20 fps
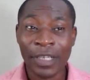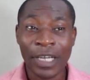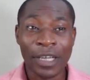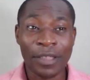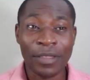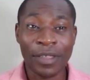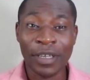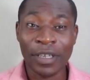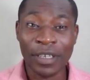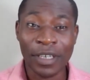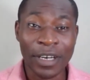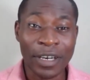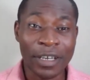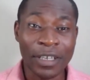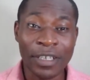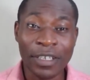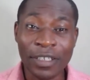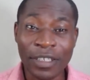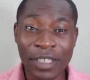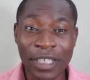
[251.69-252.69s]
I think there
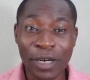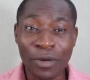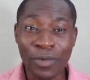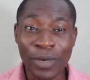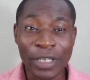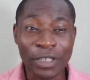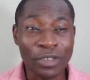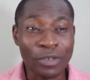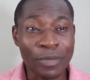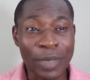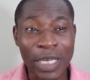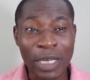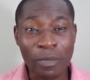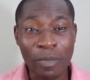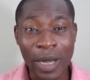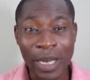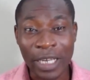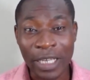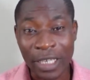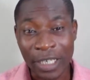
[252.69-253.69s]
are easier ways to make
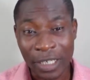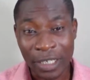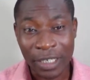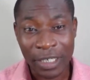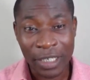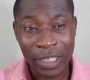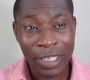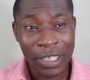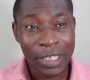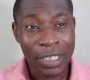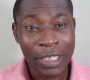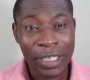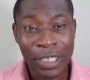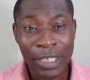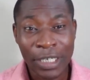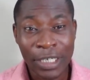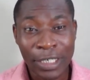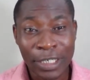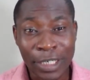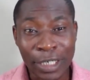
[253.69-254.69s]
money
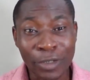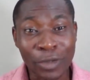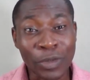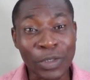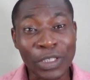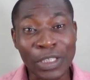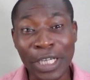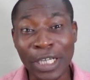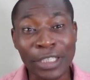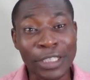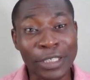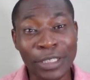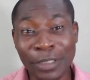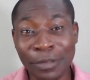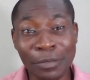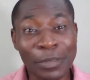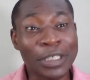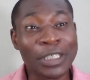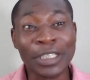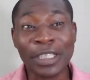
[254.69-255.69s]
than to start
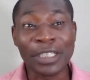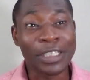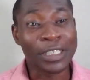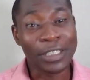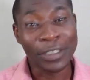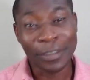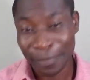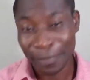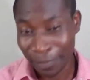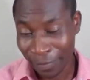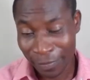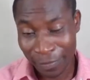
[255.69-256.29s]
business.